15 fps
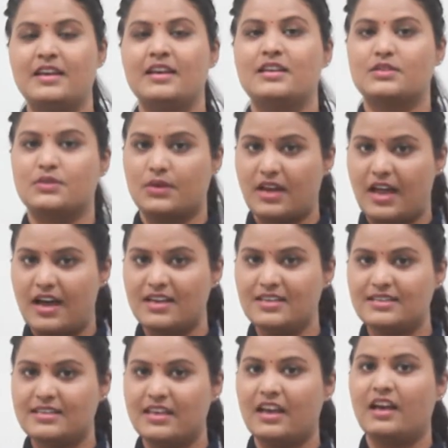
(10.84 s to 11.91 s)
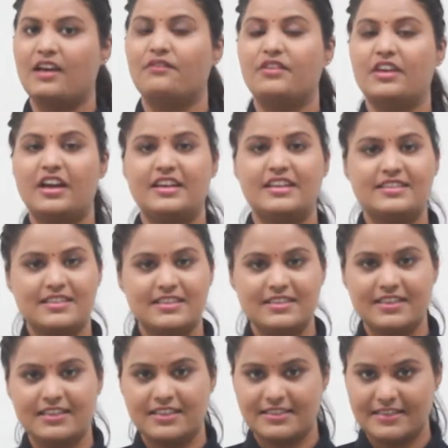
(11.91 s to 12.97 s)
So class, we are
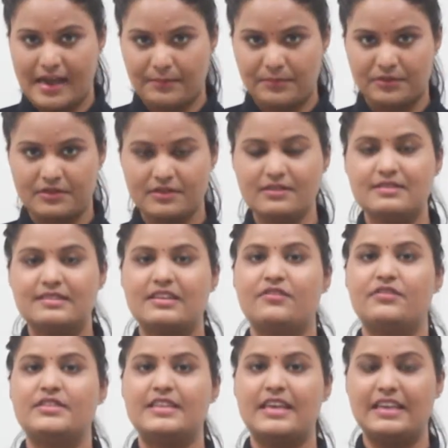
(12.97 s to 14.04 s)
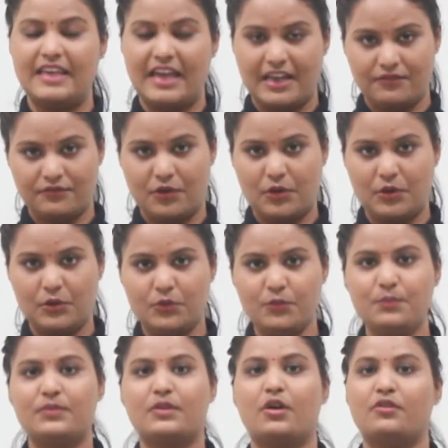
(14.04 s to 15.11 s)
discussing the chapter Surface Area and
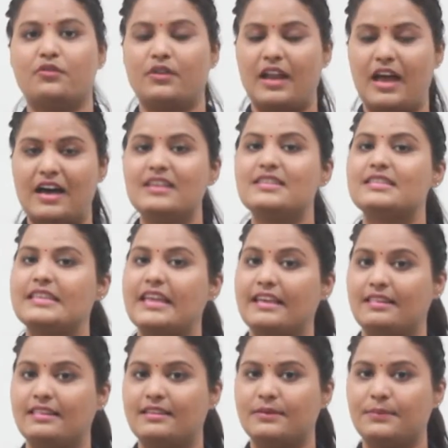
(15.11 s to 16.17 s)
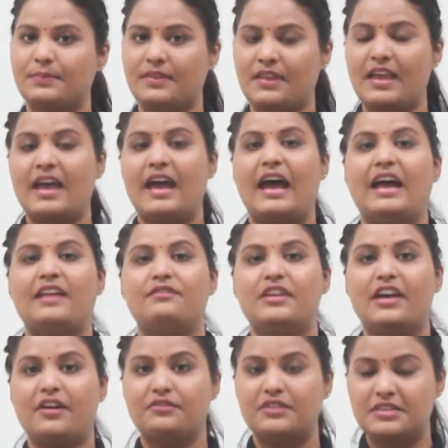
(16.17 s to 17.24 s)
Volume of class 10th. And we
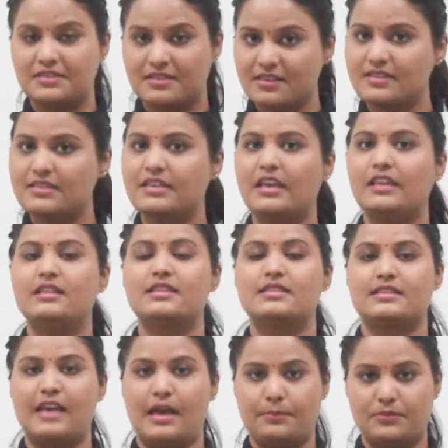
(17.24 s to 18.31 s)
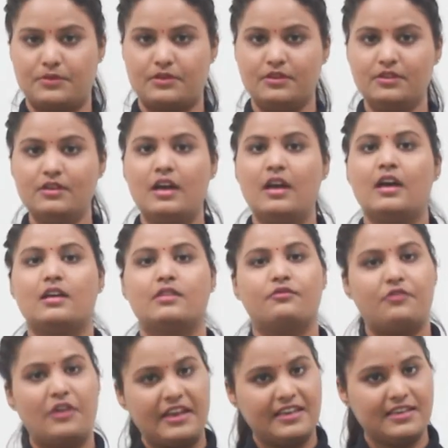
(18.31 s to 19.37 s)
have discussed in this chapter
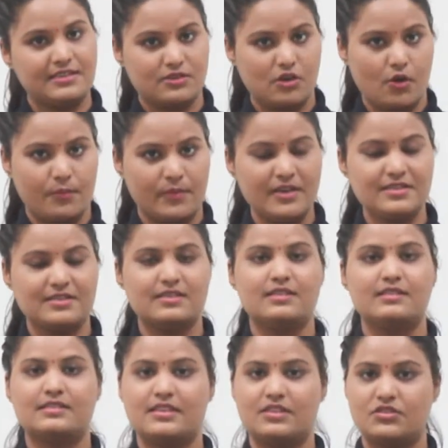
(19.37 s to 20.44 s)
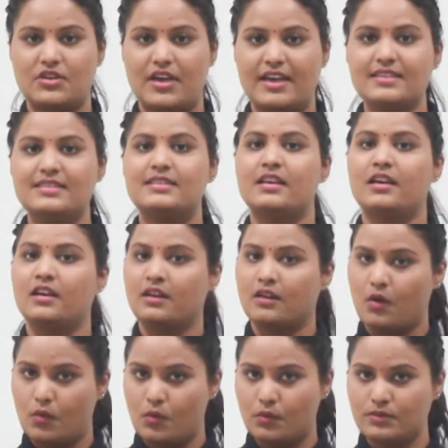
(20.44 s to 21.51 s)
various topics such as
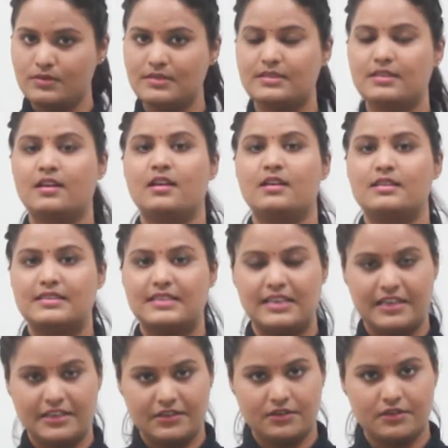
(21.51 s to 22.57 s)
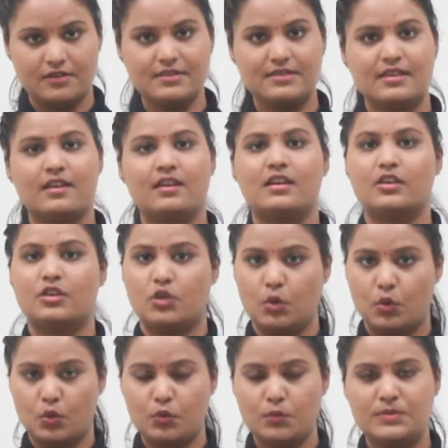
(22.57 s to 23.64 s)
cones, cylinders,
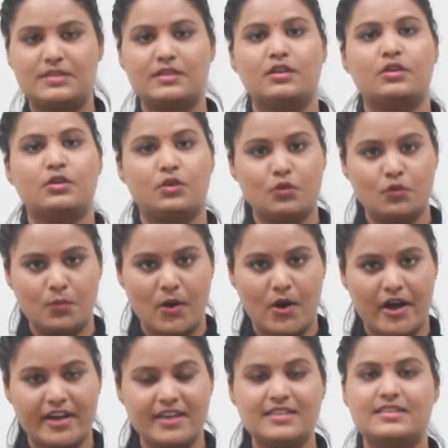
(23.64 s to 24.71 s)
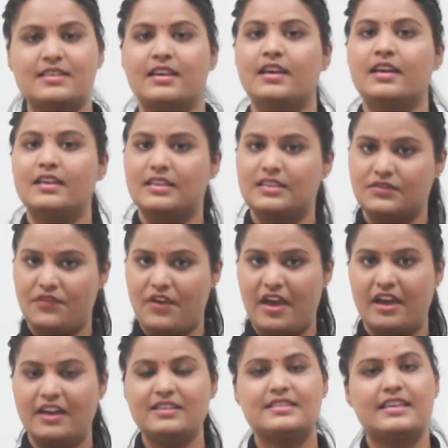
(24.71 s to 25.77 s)
cubes, cuboids,
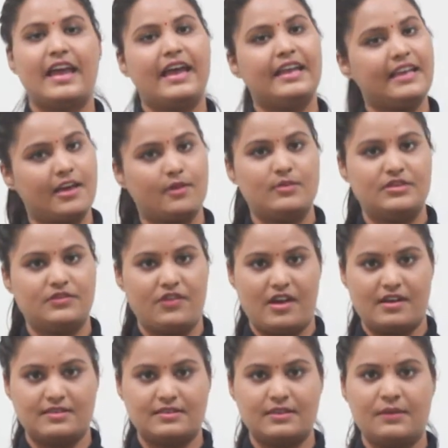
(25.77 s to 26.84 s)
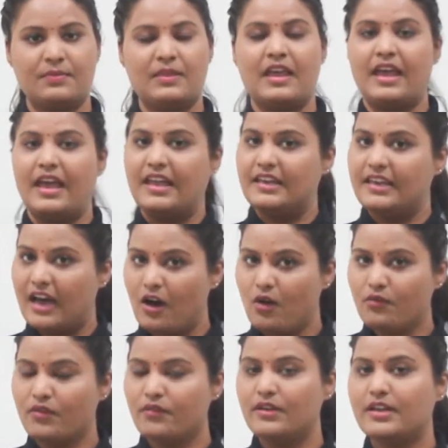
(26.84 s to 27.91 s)
spheres and hemispheres. And now
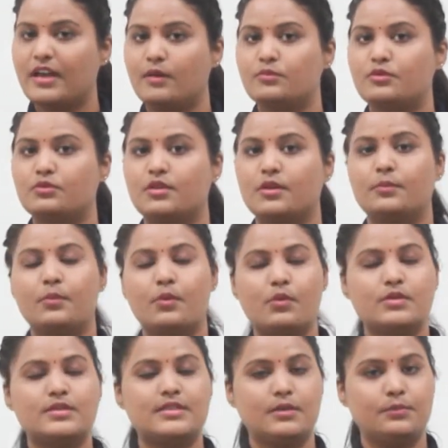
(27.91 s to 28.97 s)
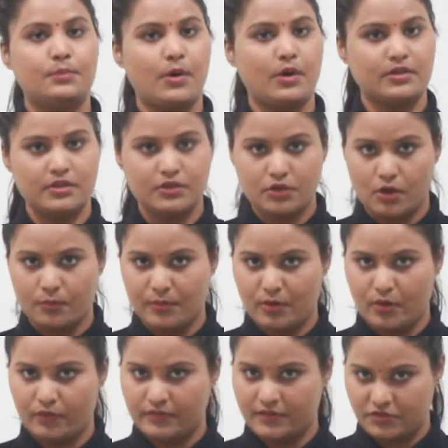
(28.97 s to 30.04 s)
we will come to the most important topic
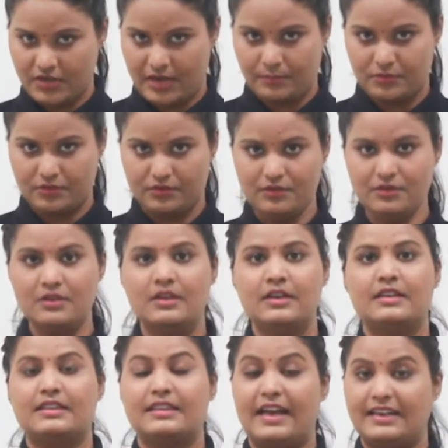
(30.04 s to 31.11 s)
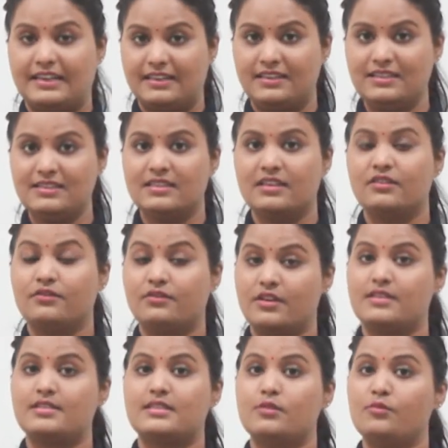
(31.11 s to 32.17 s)
of the chapter, that is
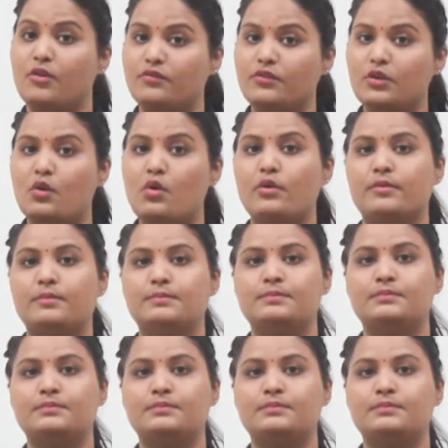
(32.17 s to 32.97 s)
frustum of the cone.